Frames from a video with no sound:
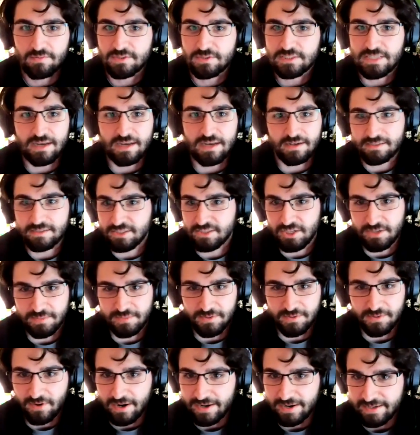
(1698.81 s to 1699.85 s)
recycling is a
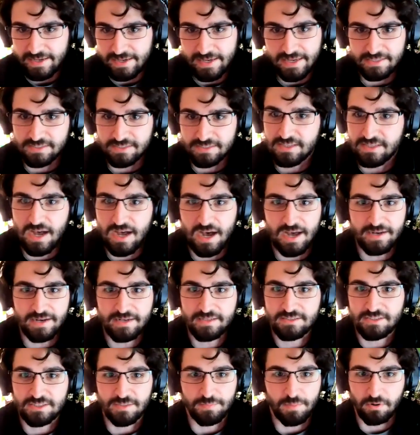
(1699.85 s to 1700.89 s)
human right it's not
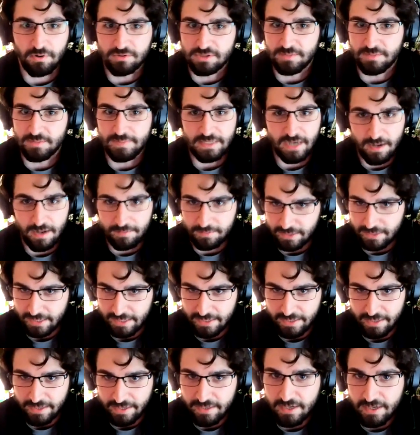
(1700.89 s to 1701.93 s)
supposed to be
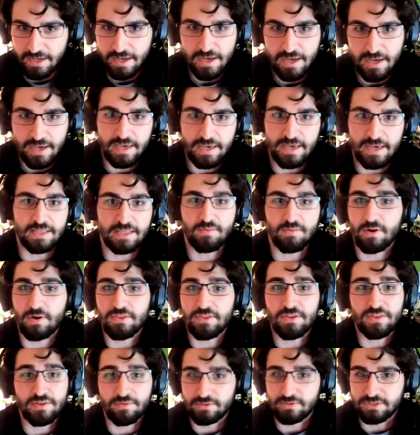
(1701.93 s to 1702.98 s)
complicated it,
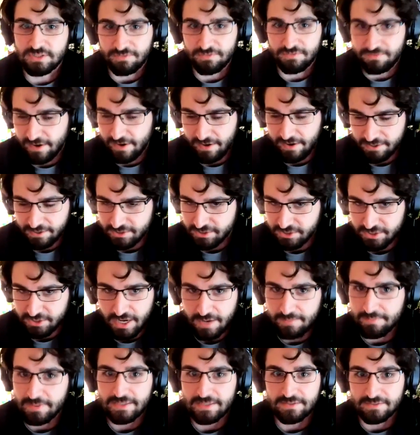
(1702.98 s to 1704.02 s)
whether there was nefarious or
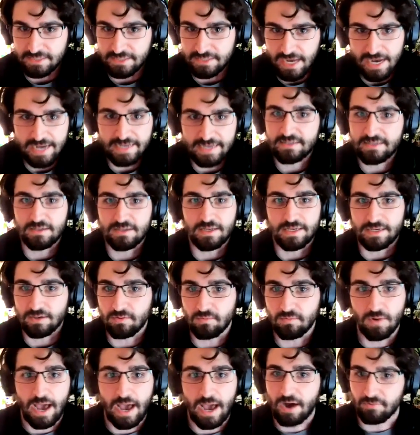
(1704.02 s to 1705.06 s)
not by design like
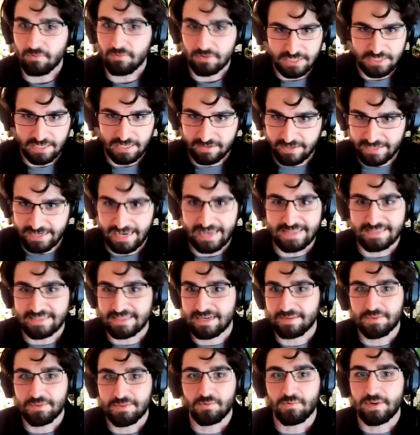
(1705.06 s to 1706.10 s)
how recycling
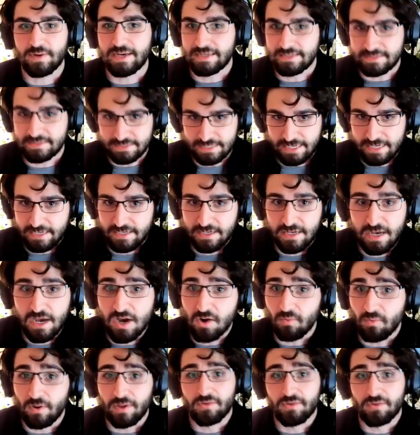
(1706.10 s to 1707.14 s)
ended up the way it did
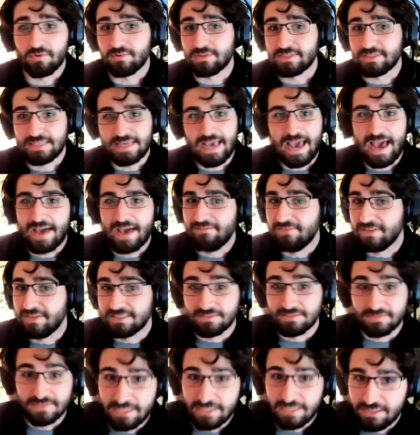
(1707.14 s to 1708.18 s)
whether it was the
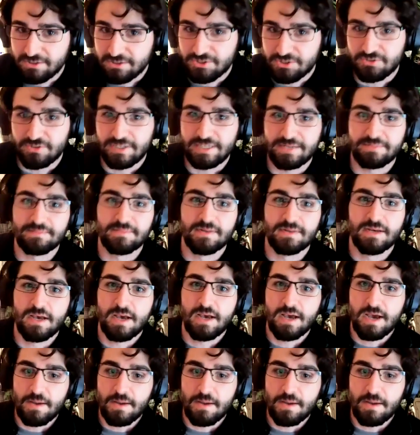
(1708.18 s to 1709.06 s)
advent of single stream